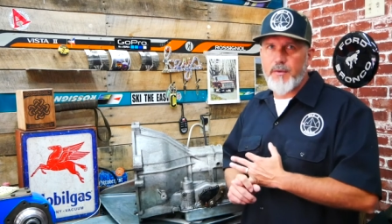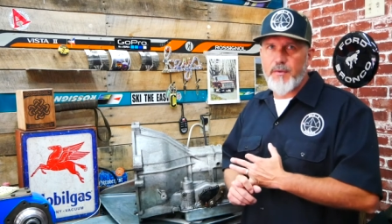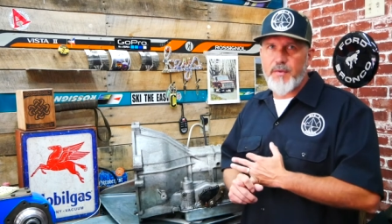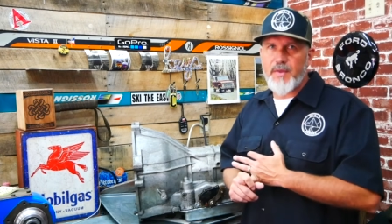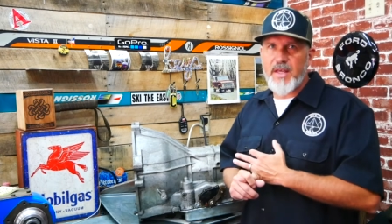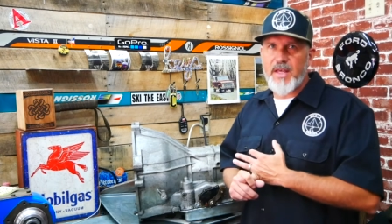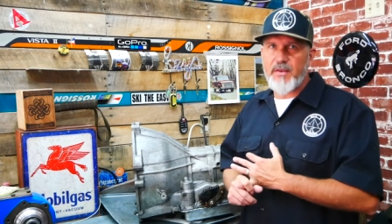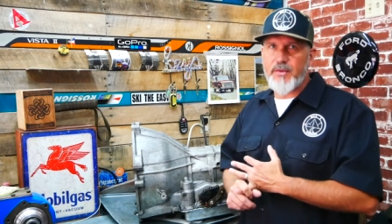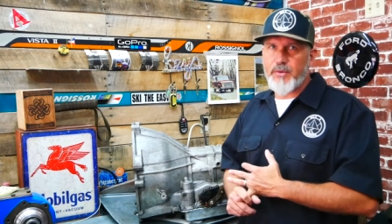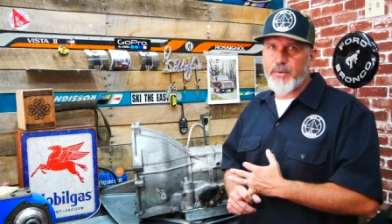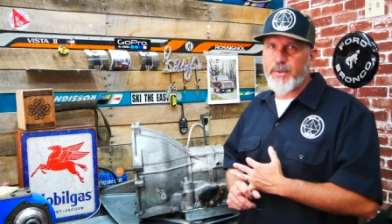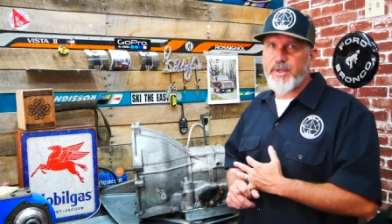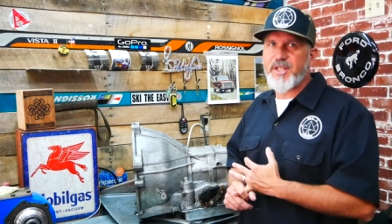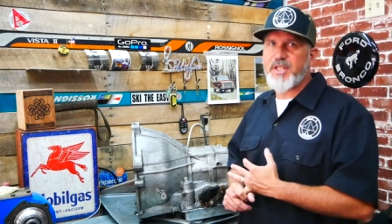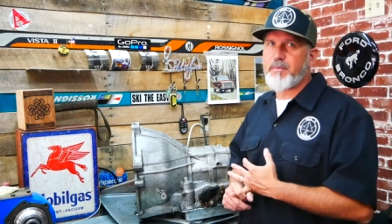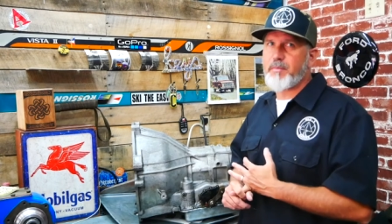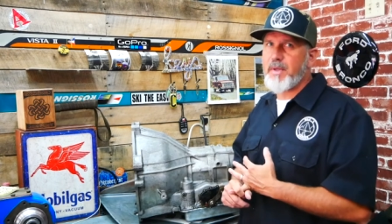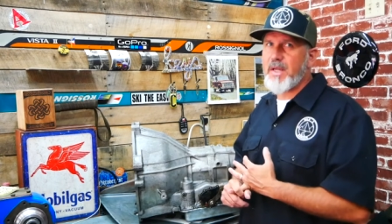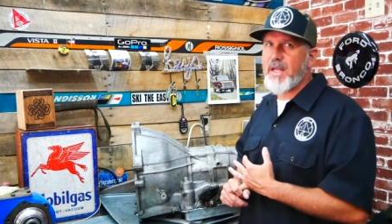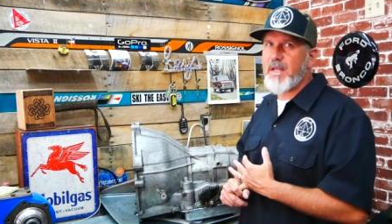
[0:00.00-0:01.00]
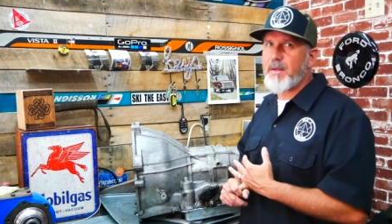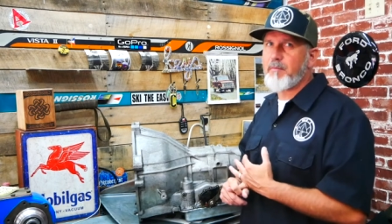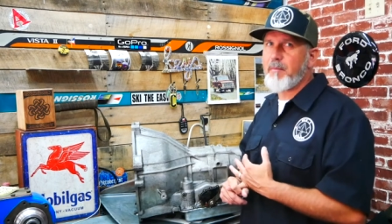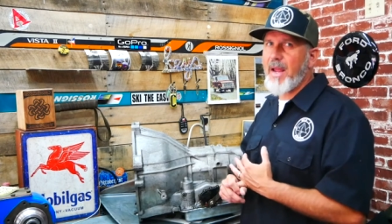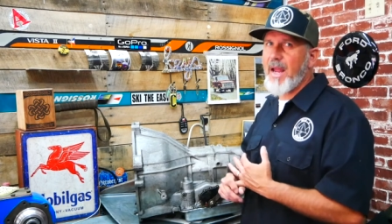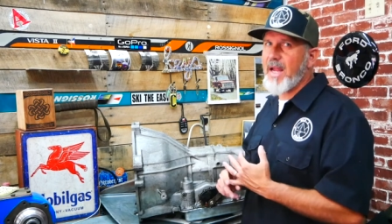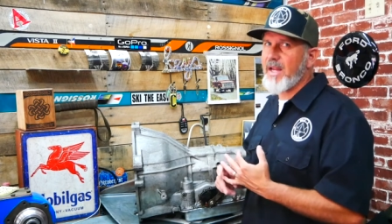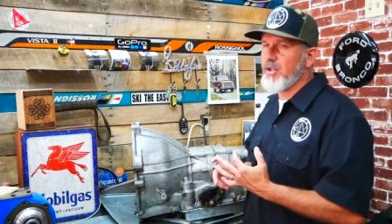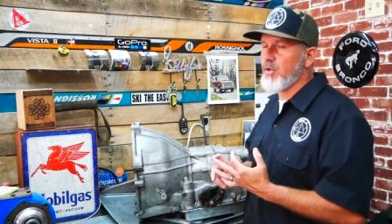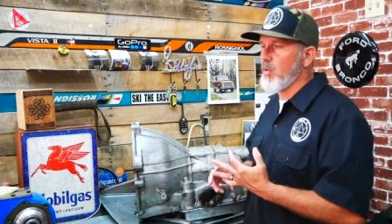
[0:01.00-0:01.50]
the three-speed
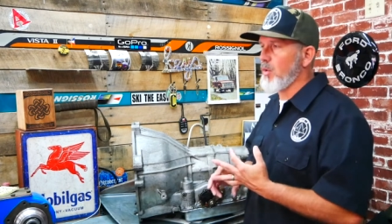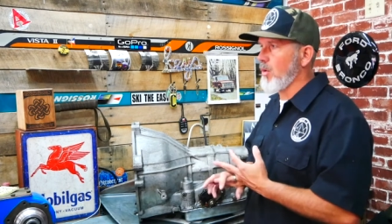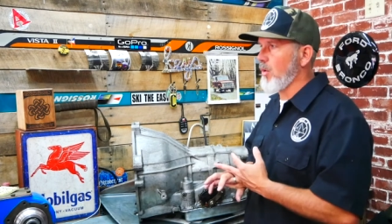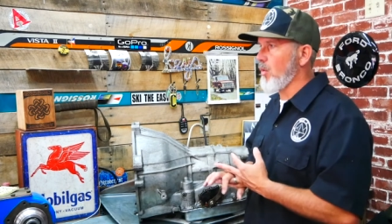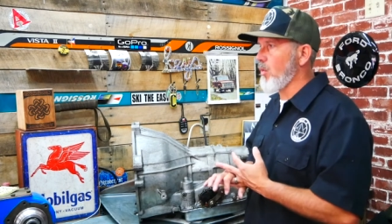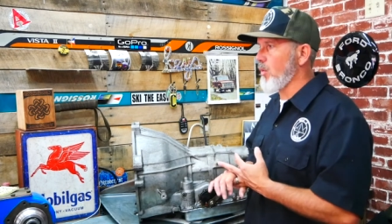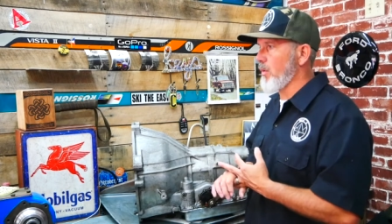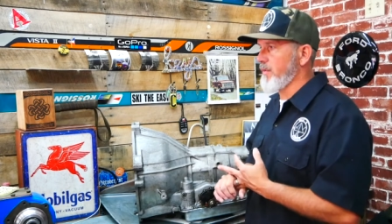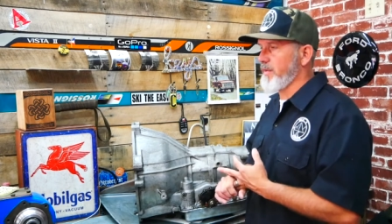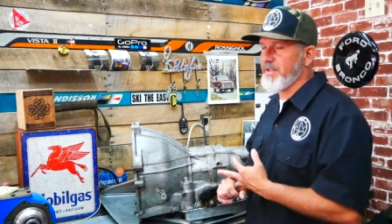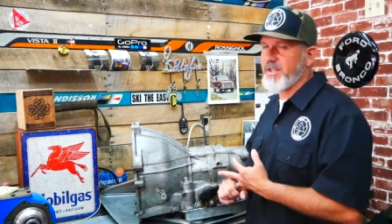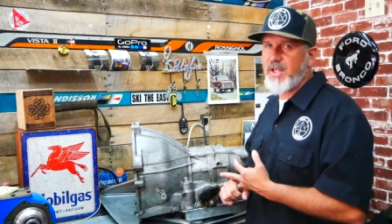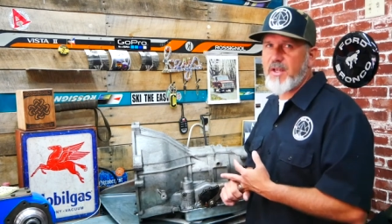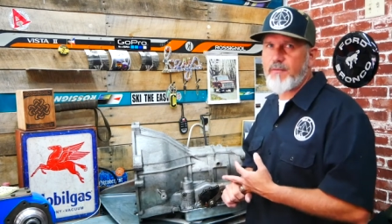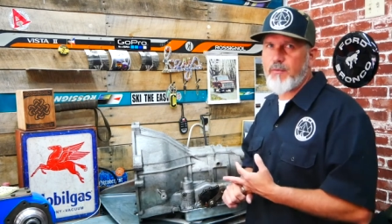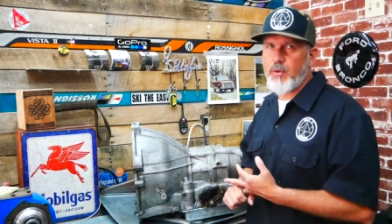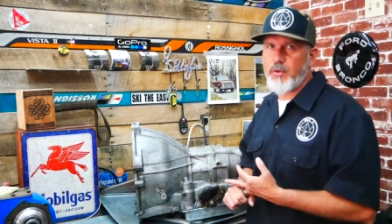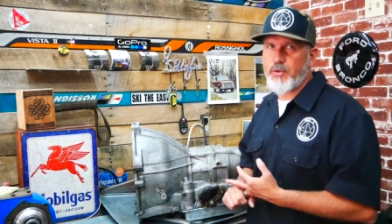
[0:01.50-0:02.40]
manual or the C four